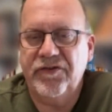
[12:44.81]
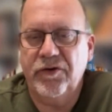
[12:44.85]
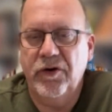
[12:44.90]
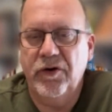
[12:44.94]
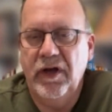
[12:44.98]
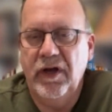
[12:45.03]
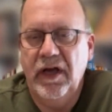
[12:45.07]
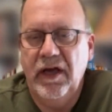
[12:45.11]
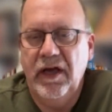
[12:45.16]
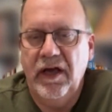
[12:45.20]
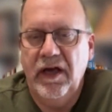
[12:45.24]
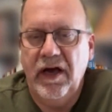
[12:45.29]

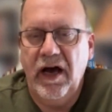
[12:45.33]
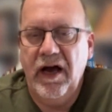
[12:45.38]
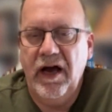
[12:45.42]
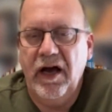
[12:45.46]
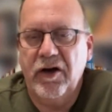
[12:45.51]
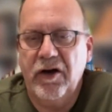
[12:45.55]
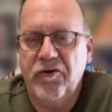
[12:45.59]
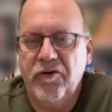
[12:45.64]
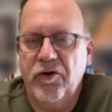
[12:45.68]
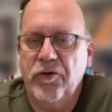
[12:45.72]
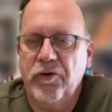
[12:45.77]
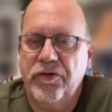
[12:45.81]
So,
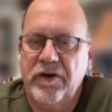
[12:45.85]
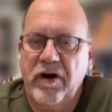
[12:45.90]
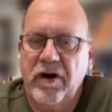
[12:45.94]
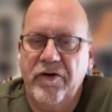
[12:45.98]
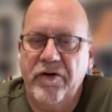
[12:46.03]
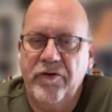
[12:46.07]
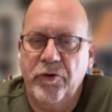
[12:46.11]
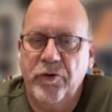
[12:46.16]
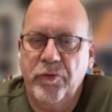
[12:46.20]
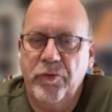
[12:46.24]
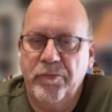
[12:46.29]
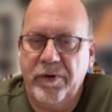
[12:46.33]
uh, growth in
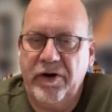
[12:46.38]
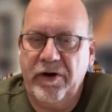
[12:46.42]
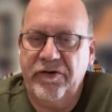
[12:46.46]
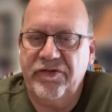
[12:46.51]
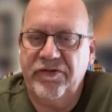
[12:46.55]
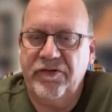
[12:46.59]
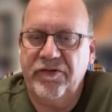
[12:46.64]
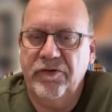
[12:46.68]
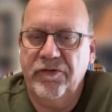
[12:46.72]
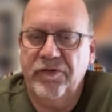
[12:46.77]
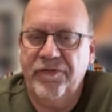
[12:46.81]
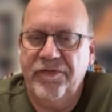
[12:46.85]
our own
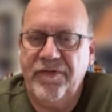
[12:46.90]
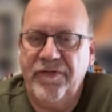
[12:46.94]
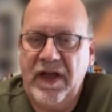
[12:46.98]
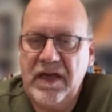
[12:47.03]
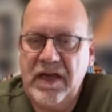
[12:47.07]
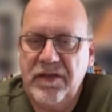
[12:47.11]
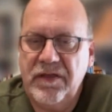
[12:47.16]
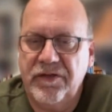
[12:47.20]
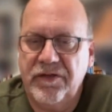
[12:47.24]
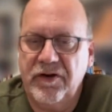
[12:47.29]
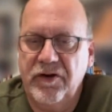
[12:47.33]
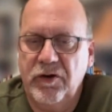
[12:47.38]
personal
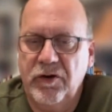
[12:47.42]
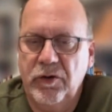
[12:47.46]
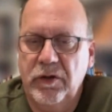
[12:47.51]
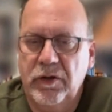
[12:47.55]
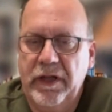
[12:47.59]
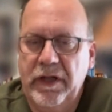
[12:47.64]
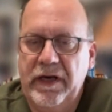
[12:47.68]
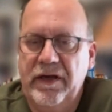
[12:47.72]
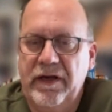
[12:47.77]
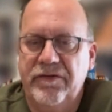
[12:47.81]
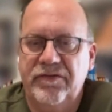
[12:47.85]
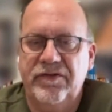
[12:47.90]
faith and
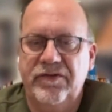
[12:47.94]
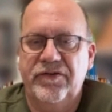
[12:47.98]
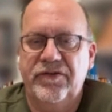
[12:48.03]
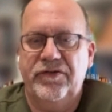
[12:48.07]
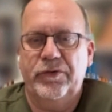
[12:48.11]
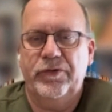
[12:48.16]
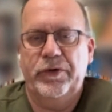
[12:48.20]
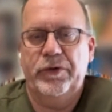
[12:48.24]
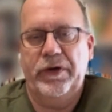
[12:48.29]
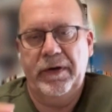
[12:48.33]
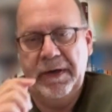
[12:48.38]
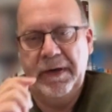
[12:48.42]
holiness and
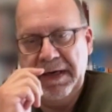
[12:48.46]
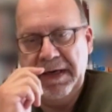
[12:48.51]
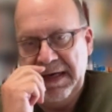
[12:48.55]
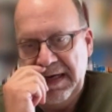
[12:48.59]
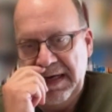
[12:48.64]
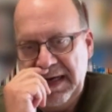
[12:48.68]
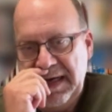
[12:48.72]
so on.